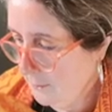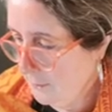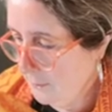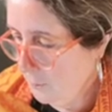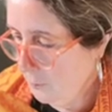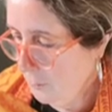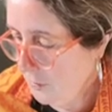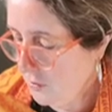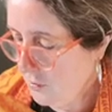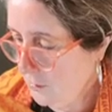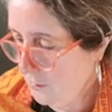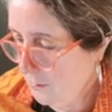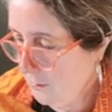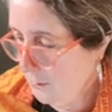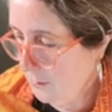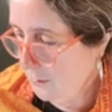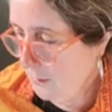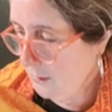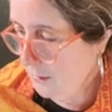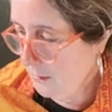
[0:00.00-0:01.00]
I was
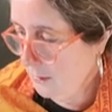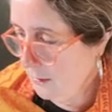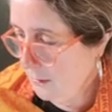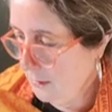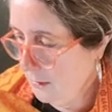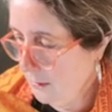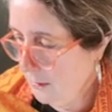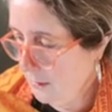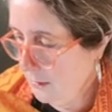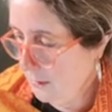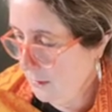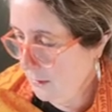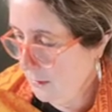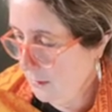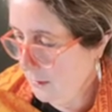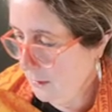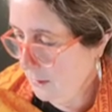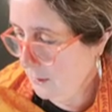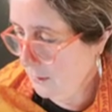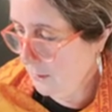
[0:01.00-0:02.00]
born in Port Jefferson,
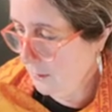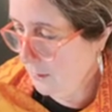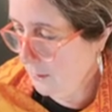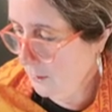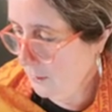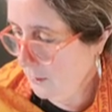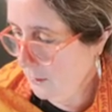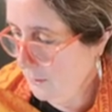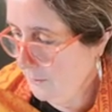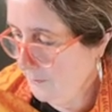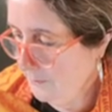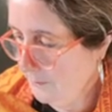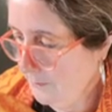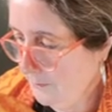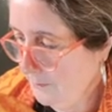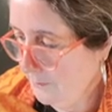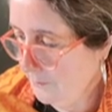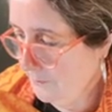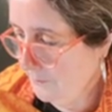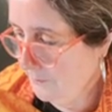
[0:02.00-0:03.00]
yes. So I
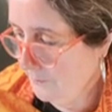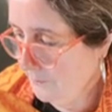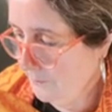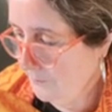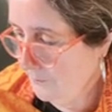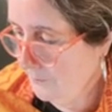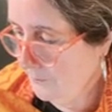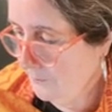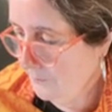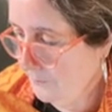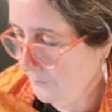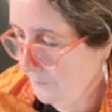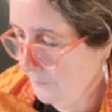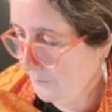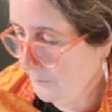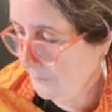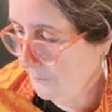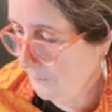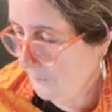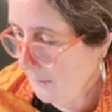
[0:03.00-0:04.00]
live about 10 minutes
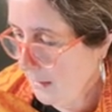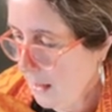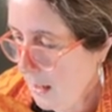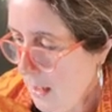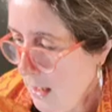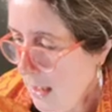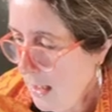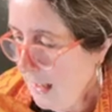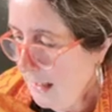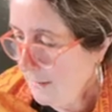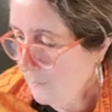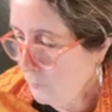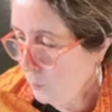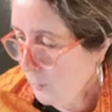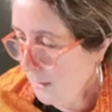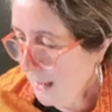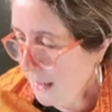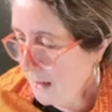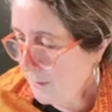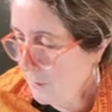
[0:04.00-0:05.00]
from there. It's
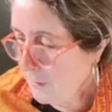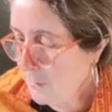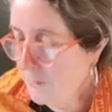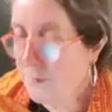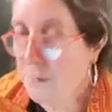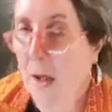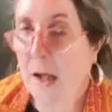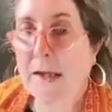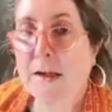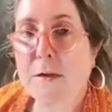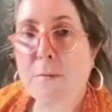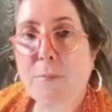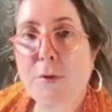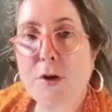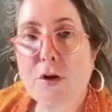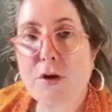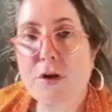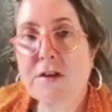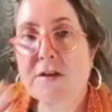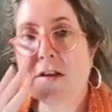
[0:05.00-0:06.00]
weird because my
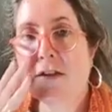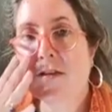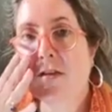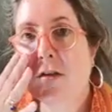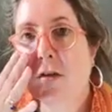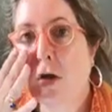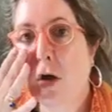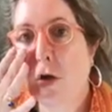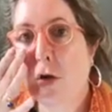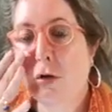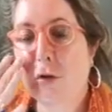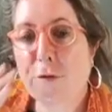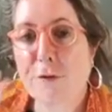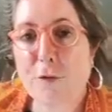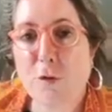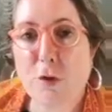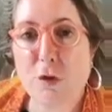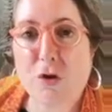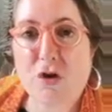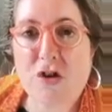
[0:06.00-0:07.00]
computer doesn't know
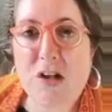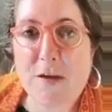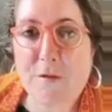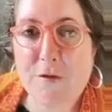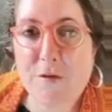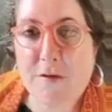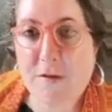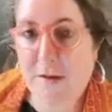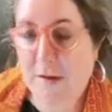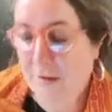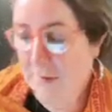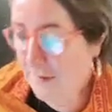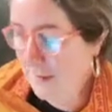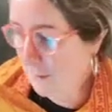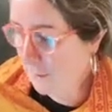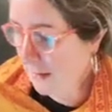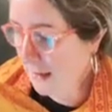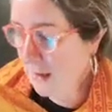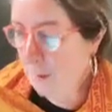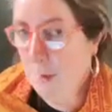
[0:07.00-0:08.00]
Fort Jefferson. Is
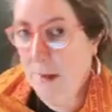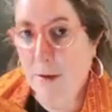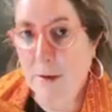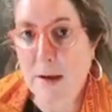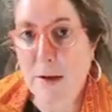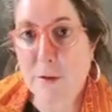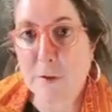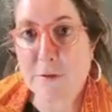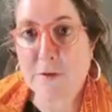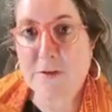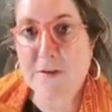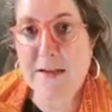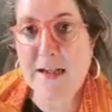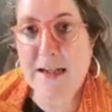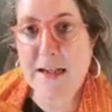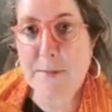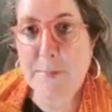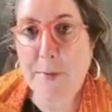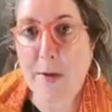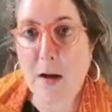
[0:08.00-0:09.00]
there anywhere else
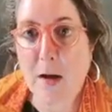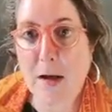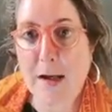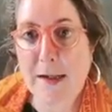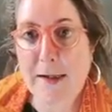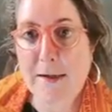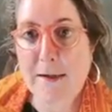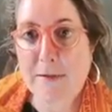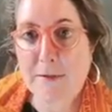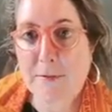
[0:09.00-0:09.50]
nearby?